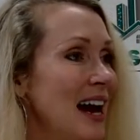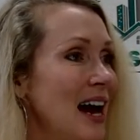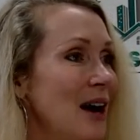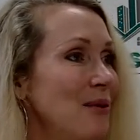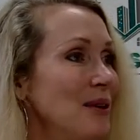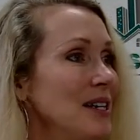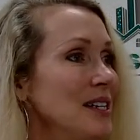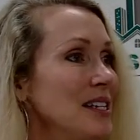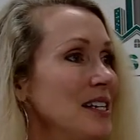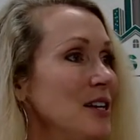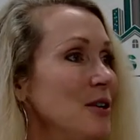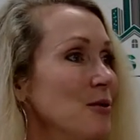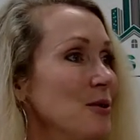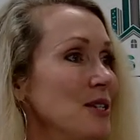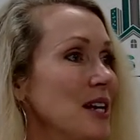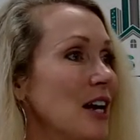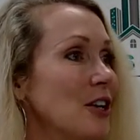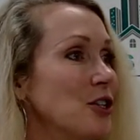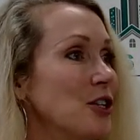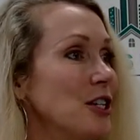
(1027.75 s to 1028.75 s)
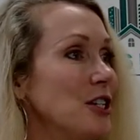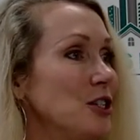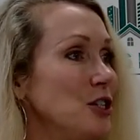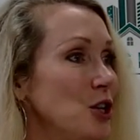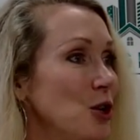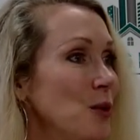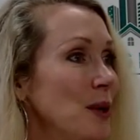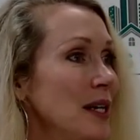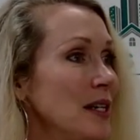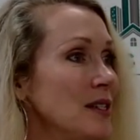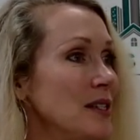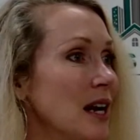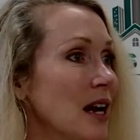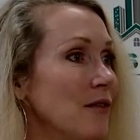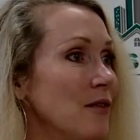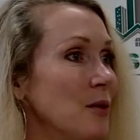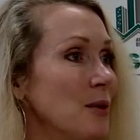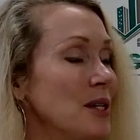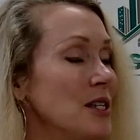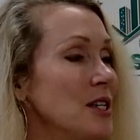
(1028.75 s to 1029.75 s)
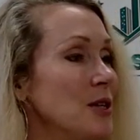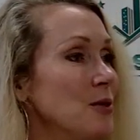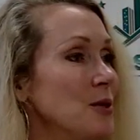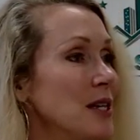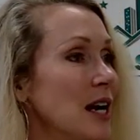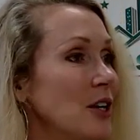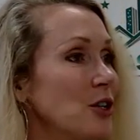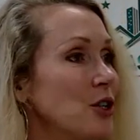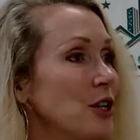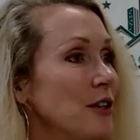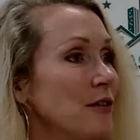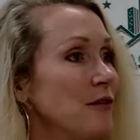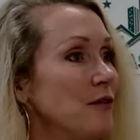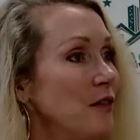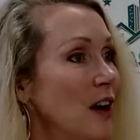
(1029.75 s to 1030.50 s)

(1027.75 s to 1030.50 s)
I want to see who was actually doing stuff. I want to see who was actually